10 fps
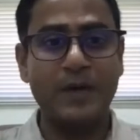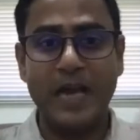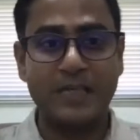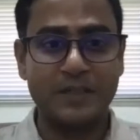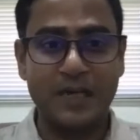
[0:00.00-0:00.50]

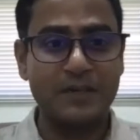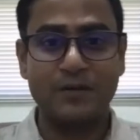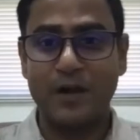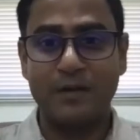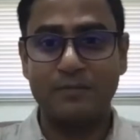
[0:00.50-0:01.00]
has
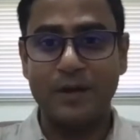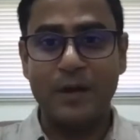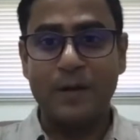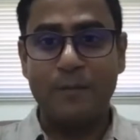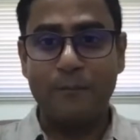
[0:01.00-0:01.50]
done
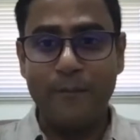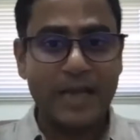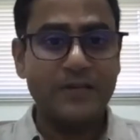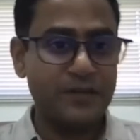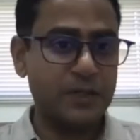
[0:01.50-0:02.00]

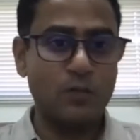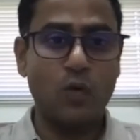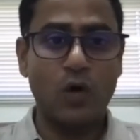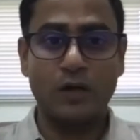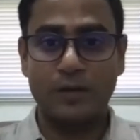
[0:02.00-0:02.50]
magnificent
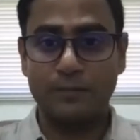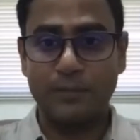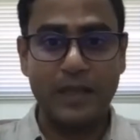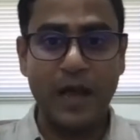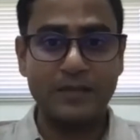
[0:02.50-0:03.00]
work on
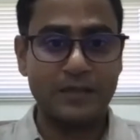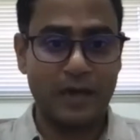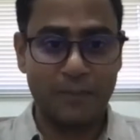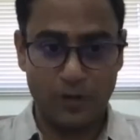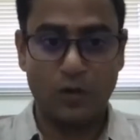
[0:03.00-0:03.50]
Pradhans, and
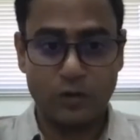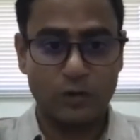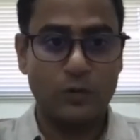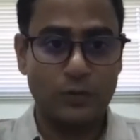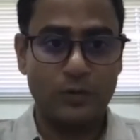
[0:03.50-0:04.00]
I'm
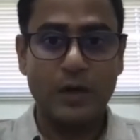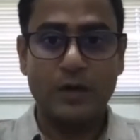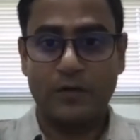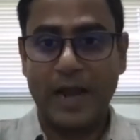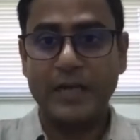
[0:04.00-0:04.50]
also
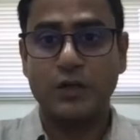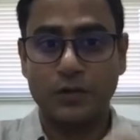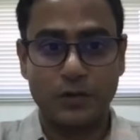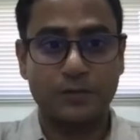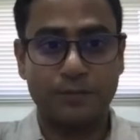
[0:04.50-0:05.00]
trying to
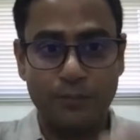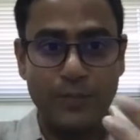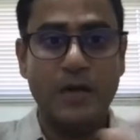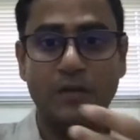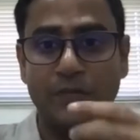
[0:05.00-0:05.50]
sort of
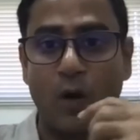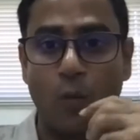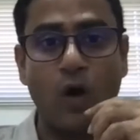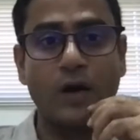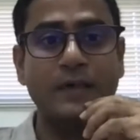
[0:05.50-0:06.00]
build on that
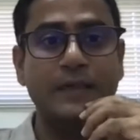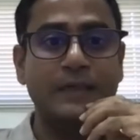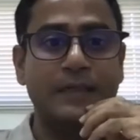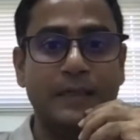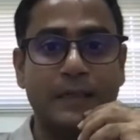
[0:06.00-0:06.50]
work.
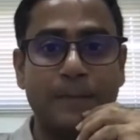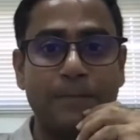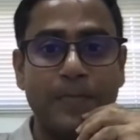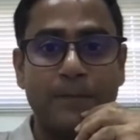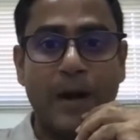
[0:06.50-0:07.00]
But
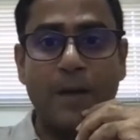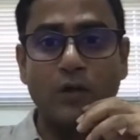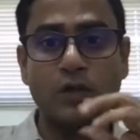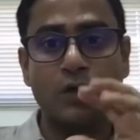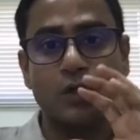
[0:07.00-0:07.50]
I'm
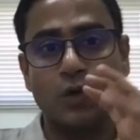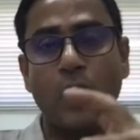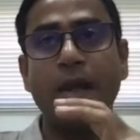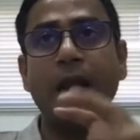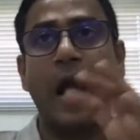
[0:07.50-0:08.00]
also
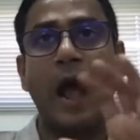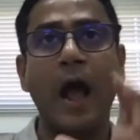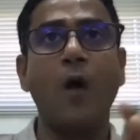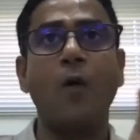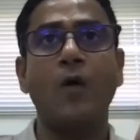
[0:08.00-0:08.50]
showing
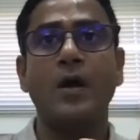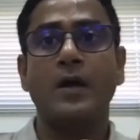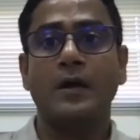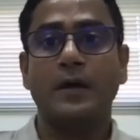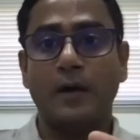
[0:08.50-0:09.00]
how,
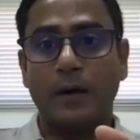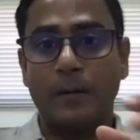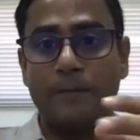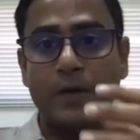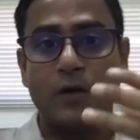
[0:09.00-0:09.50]

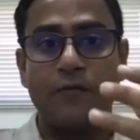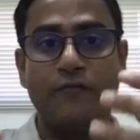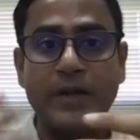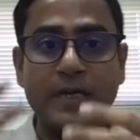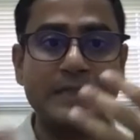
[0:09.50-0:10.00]
you know,
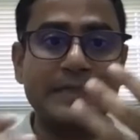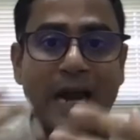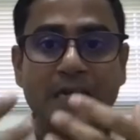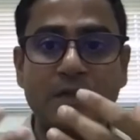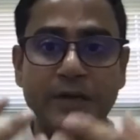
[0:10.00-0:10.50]
various
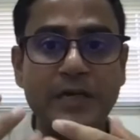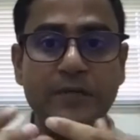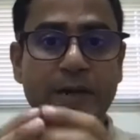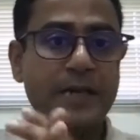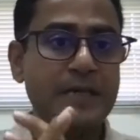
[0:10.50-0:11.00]
kinds of
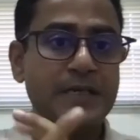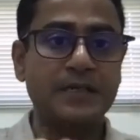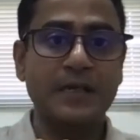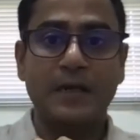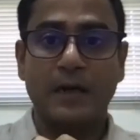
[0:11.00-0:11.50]

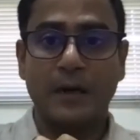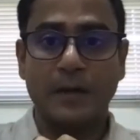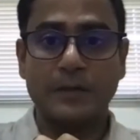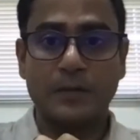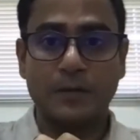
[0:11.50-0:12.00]
intermediaries
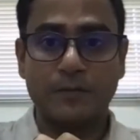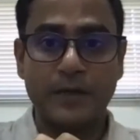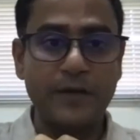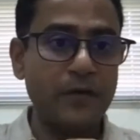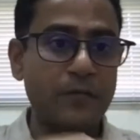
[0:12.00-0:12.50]
sort of
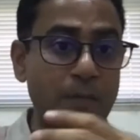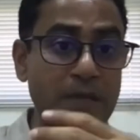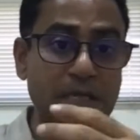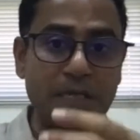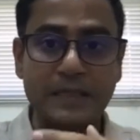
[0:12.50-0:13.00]
differ from
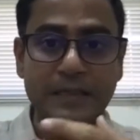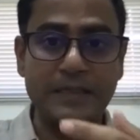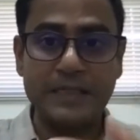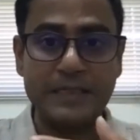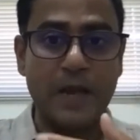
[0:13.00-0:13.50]
each other in
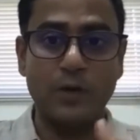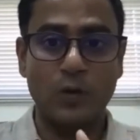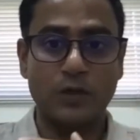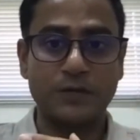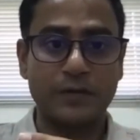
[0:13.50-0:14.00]
these
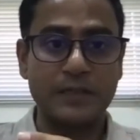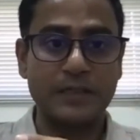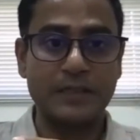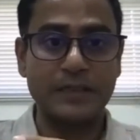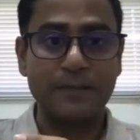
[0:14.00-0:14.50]
neighborhoods. For
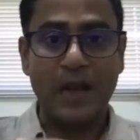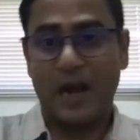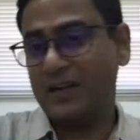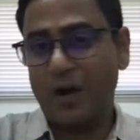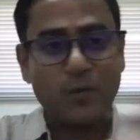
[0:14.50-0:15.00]
instance,
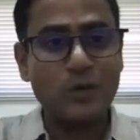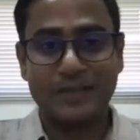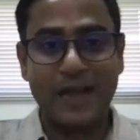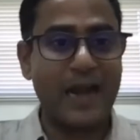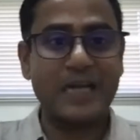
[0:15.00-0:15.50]
and of course,
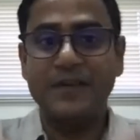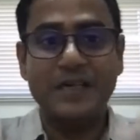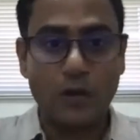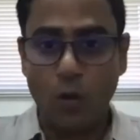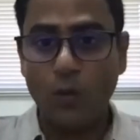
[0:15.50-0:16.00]
their
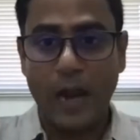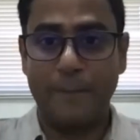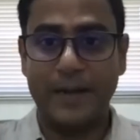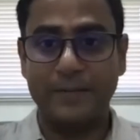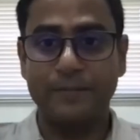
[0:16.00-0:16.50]
activities are
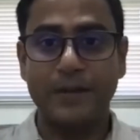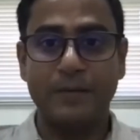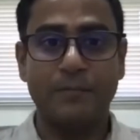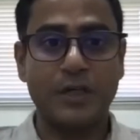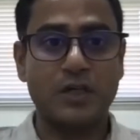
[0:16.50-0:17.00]
overlapping,
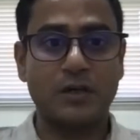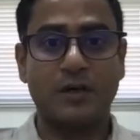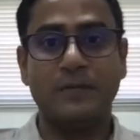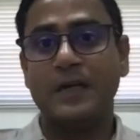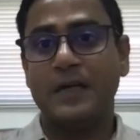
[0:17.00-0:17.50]
But
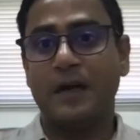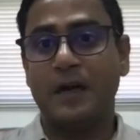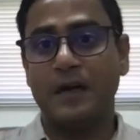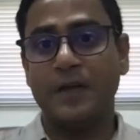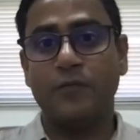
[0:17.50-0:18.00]

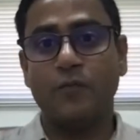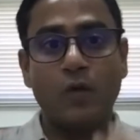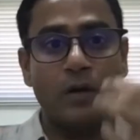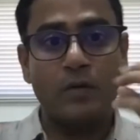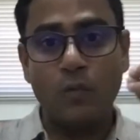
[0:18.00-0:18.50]
if
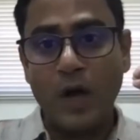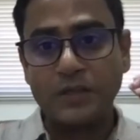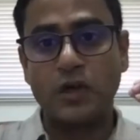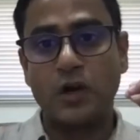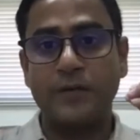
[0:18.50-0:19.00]
one
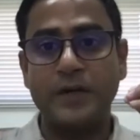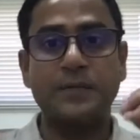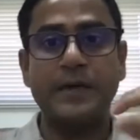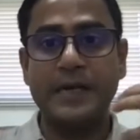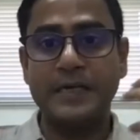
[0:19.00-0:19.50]
sort of
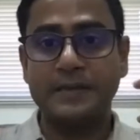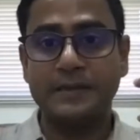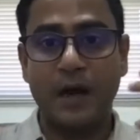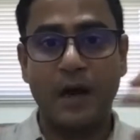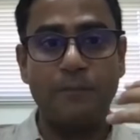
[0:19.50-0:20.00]

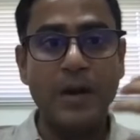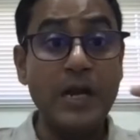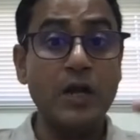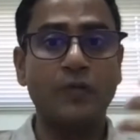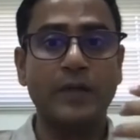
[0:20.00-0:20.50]
intermediaries are
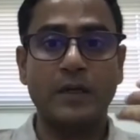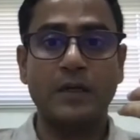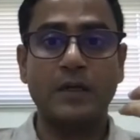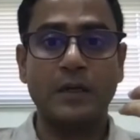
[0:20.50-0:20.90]
building on their